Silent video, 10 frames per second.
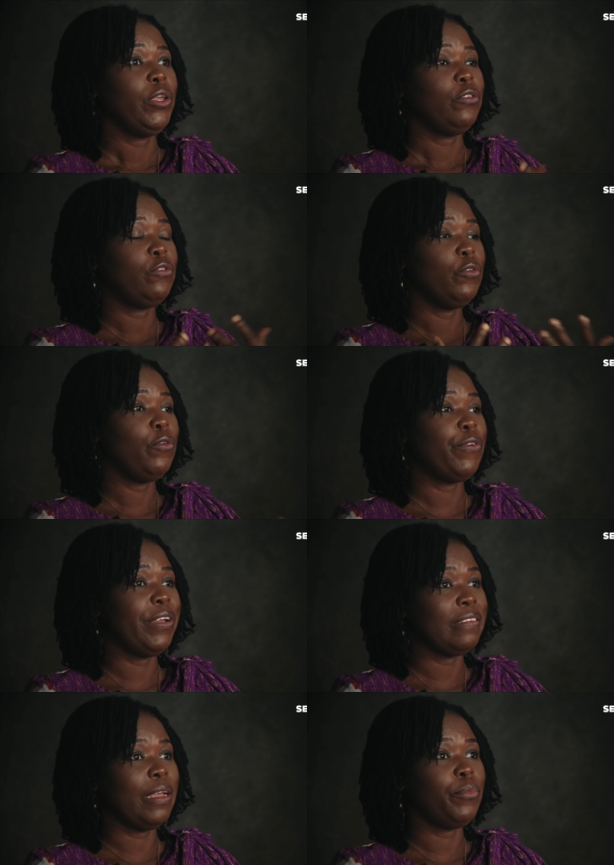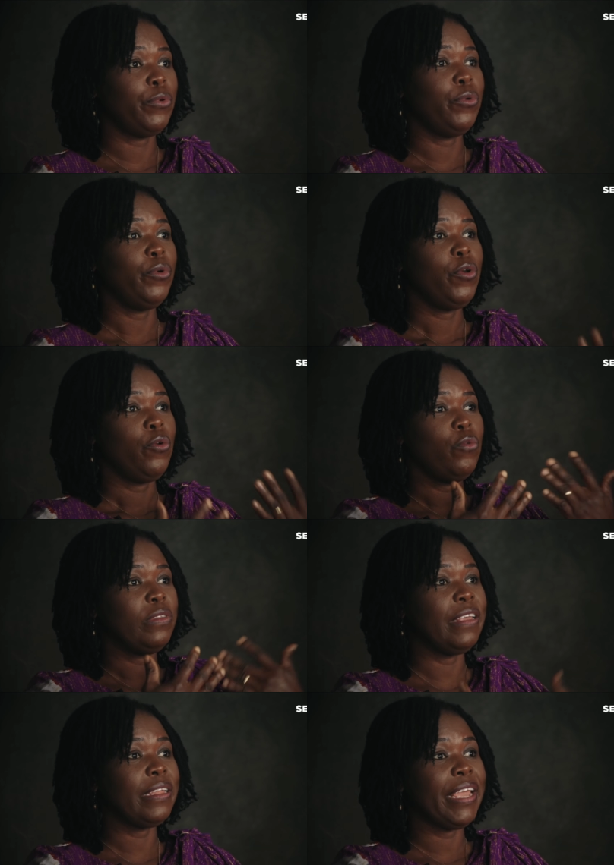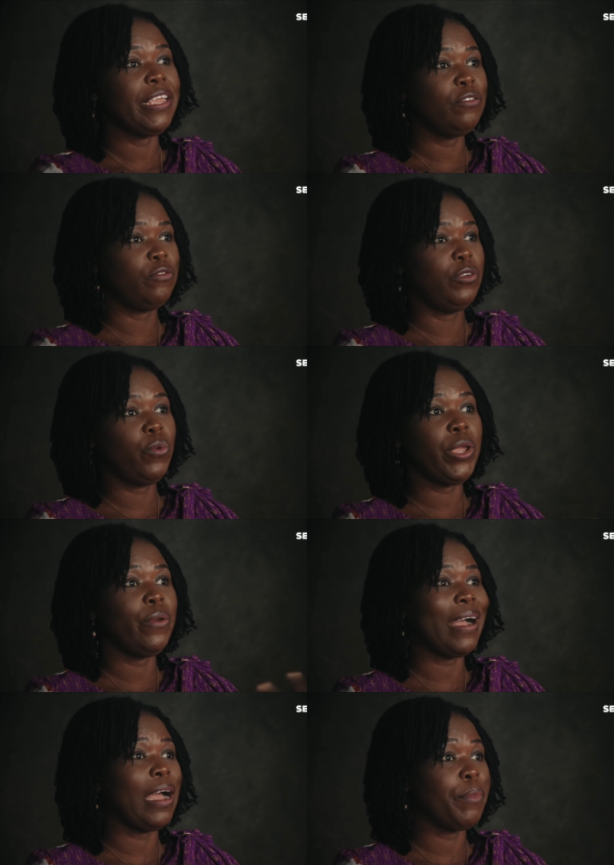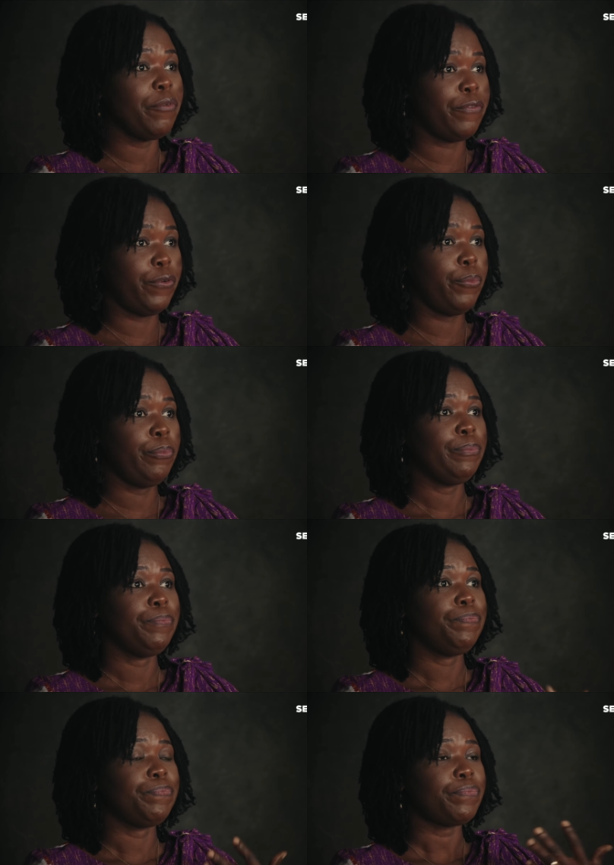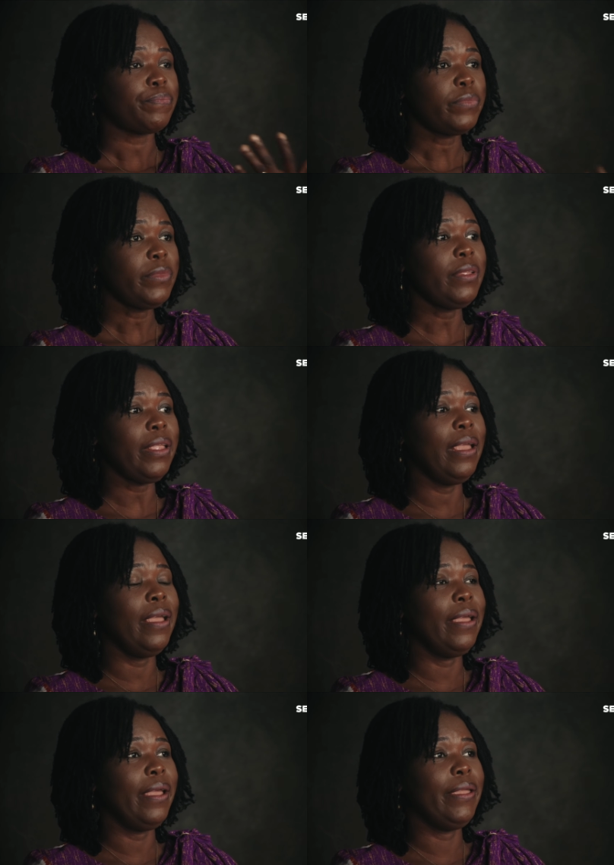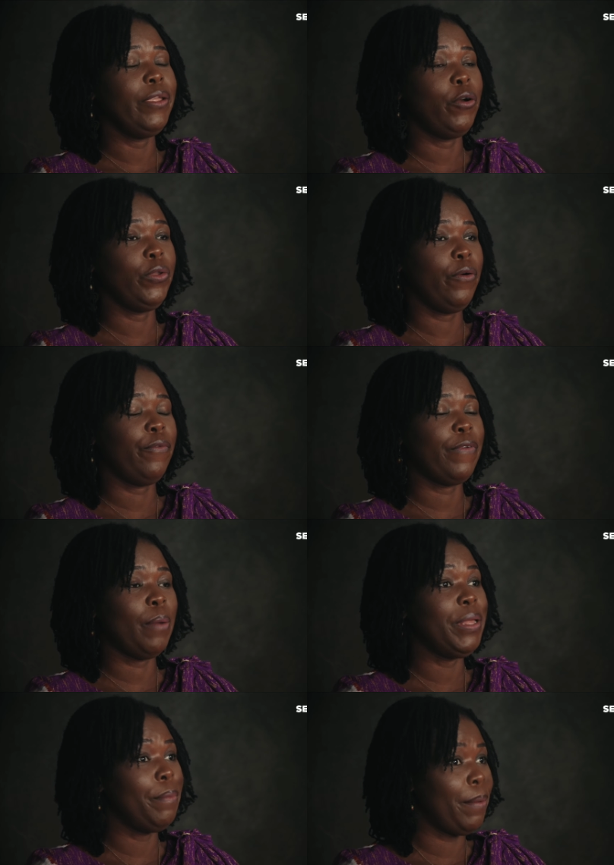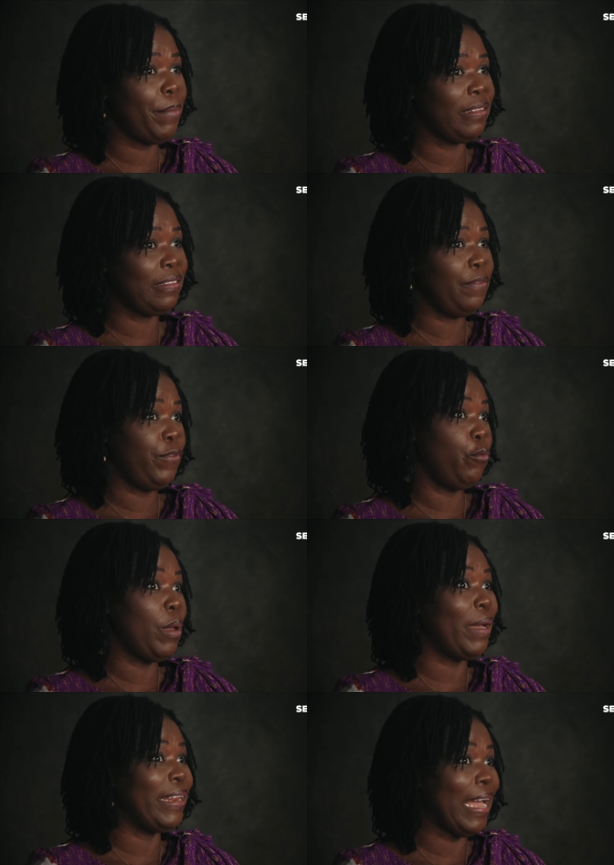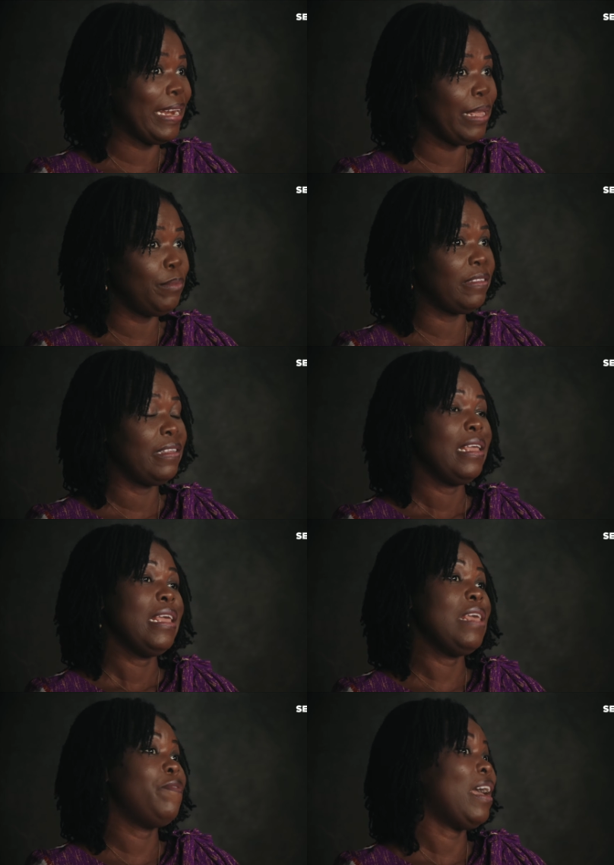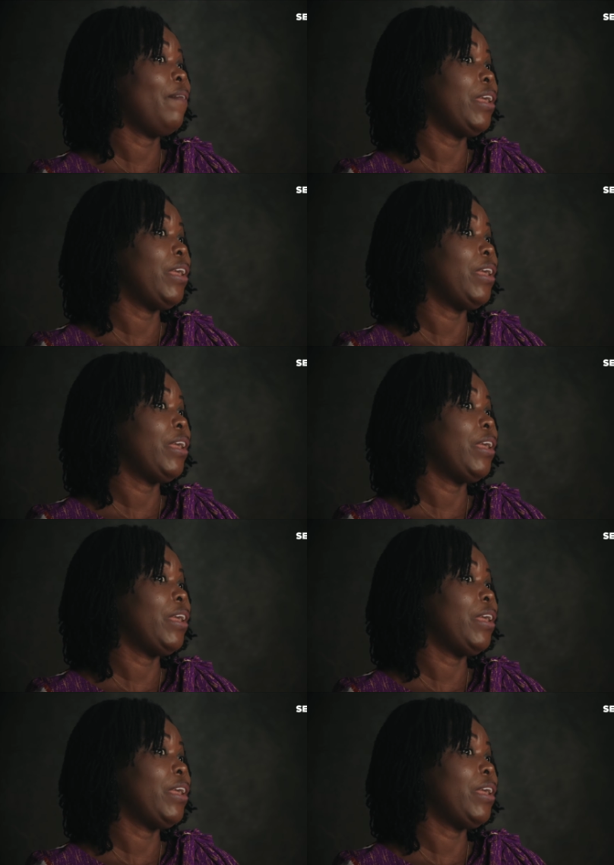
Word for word: So, for example, we take the history where you are coming from, Eh, your, your family members, if you remember their names, if you have